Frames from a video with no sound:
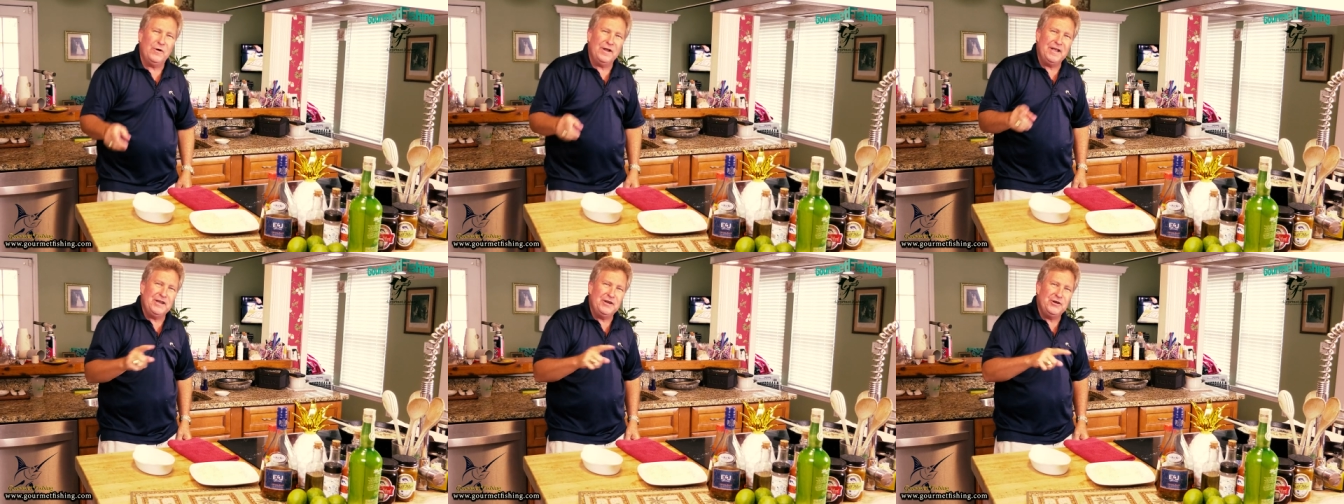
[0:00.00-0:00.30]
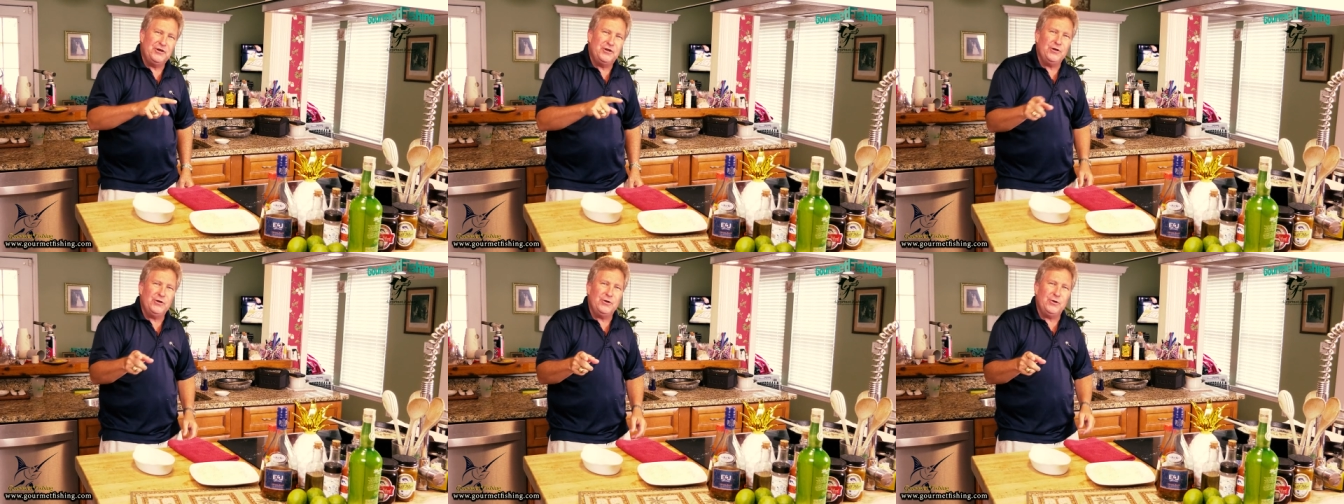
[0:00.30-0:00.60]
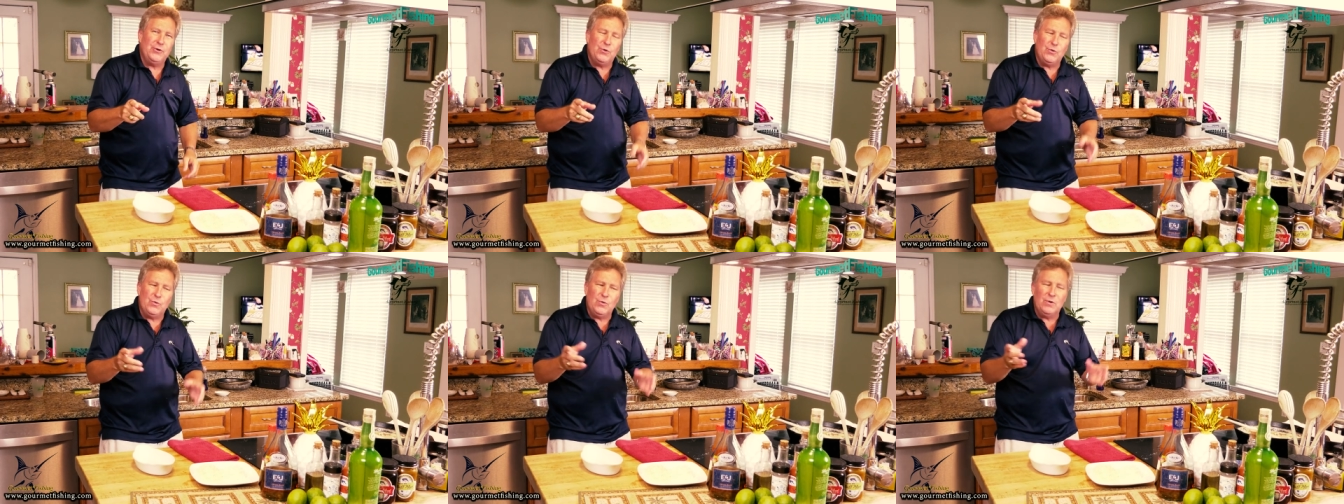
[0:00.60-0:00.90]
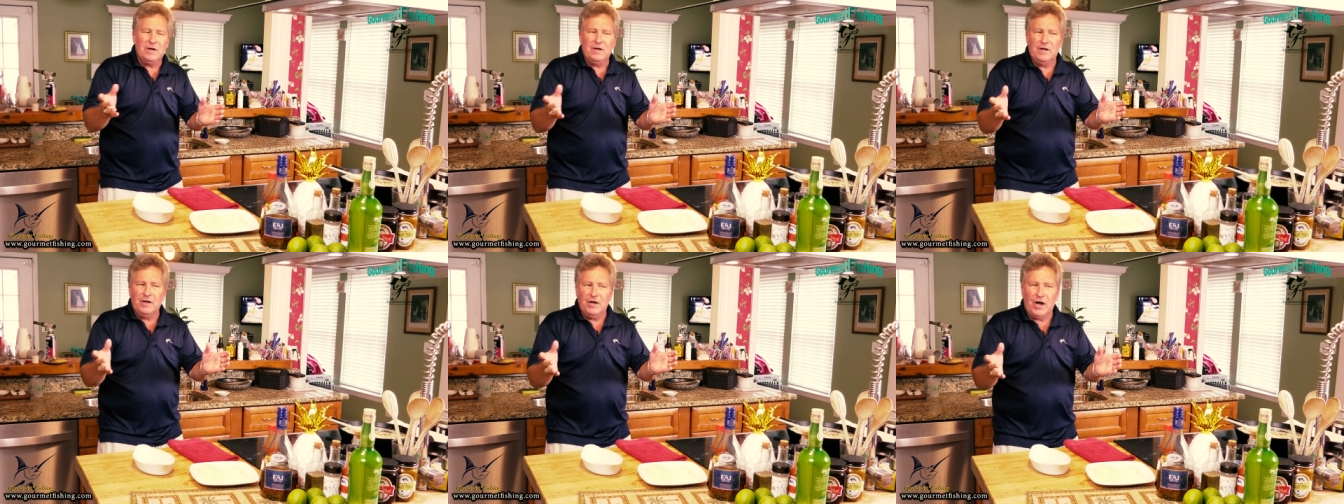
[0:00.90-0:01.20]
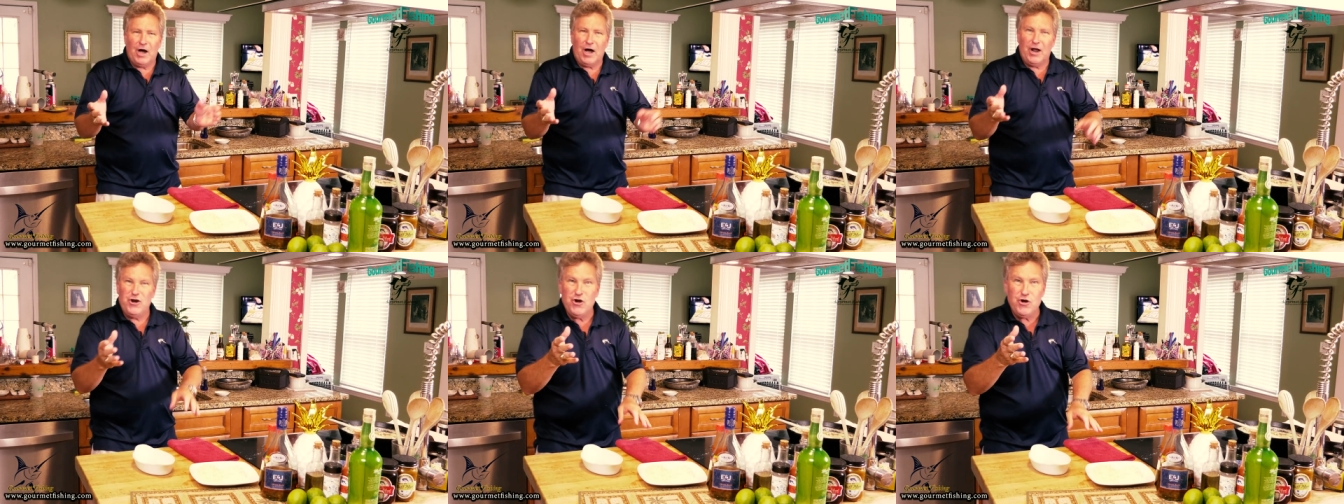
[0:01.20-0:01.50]
into
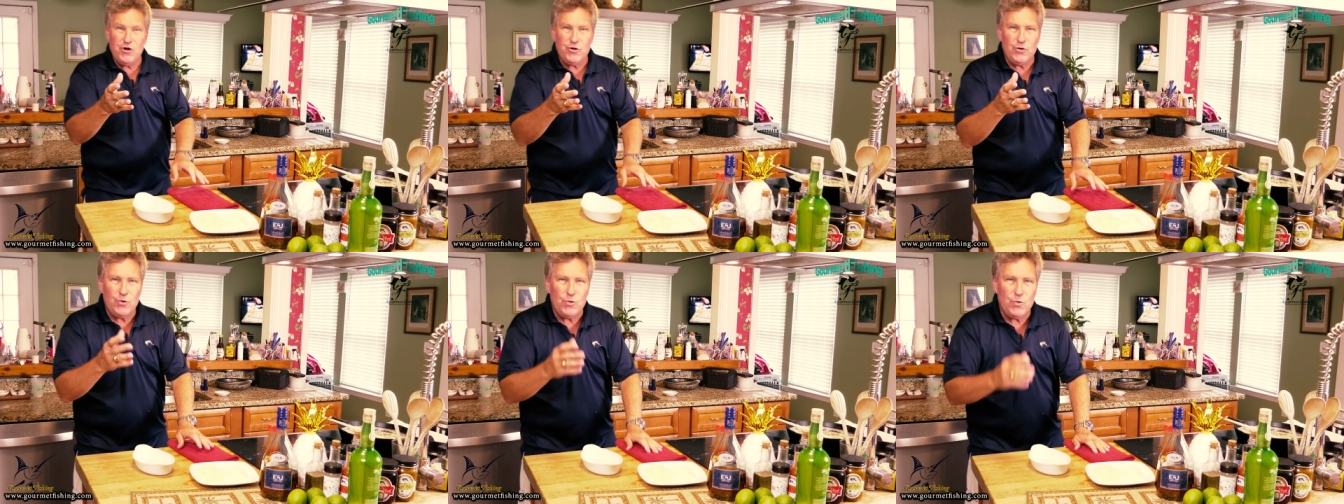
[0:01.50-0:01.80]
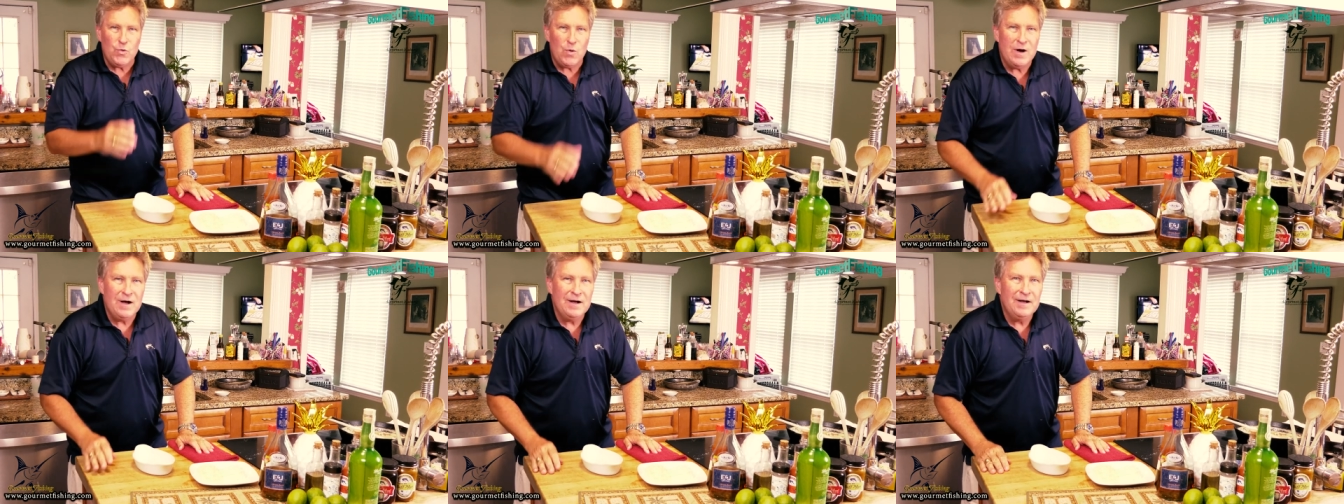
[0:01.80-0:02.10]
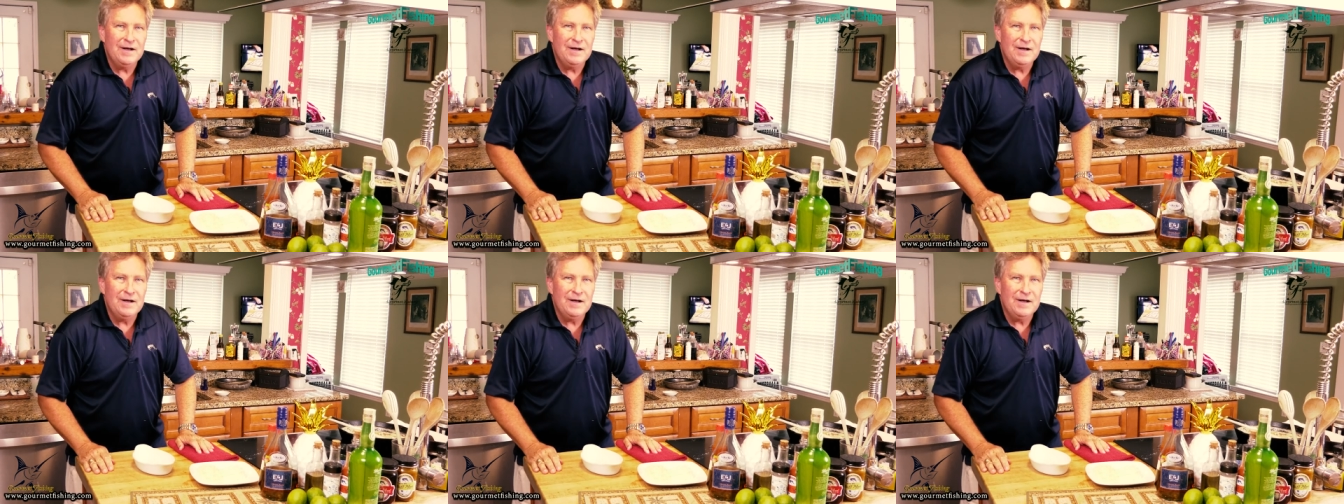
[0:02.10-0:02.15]
a new